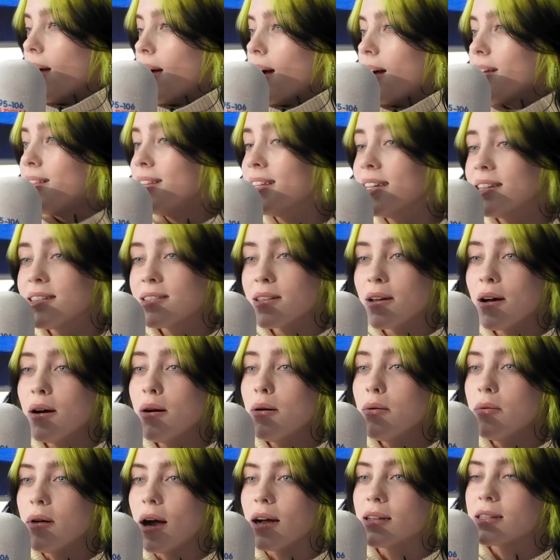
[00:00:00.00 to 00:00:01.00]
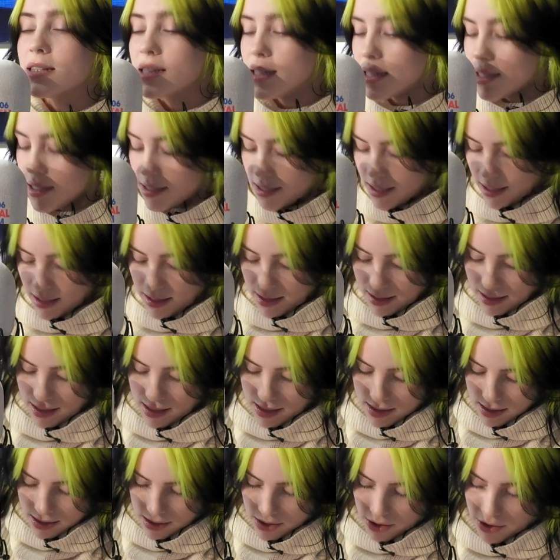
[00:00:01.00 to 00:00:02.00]
I, I, think so. I think he'd kill it.
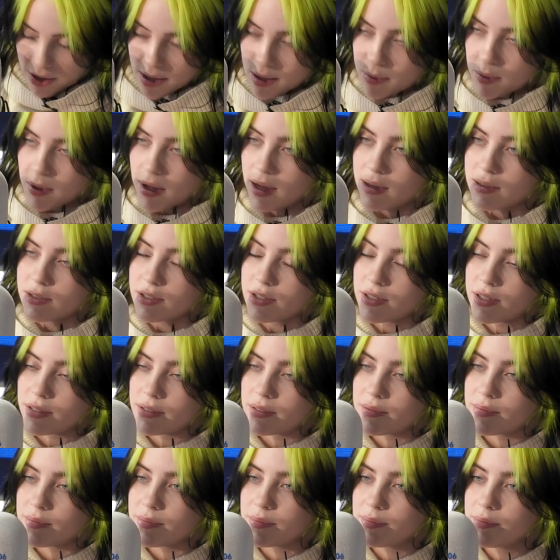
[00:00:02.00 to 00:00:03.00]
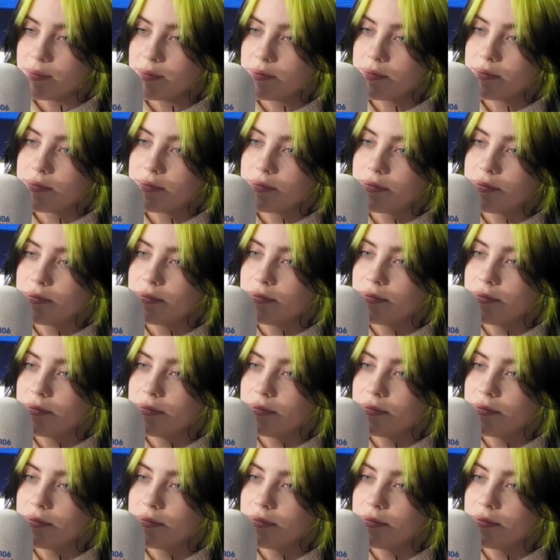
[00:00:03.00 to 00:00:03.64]
He's an incredible actor. Not